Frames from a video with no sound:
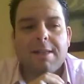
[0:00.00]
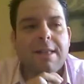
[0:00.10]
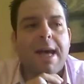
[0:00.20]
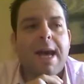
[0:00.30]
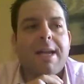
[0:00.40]

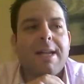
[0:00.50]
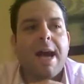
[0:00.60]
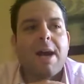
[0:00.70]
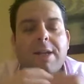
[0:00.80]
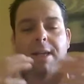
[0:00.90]
that and
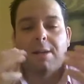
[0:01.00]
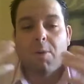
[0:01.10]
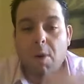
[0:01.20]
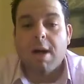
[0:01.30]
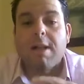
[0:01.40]
how to get
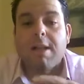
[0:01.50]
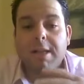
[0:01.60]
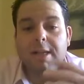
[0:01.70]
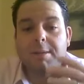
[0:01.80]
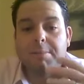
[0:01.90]

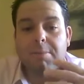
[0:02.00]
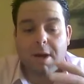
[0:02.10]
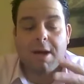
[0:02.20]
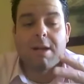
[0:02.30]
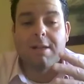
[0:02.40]
quality
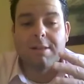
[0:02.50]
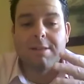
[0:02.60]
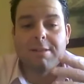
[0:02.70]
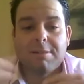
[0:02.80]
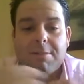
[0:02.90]

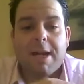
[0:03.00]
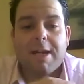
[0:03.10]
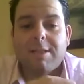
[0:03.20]
products, right?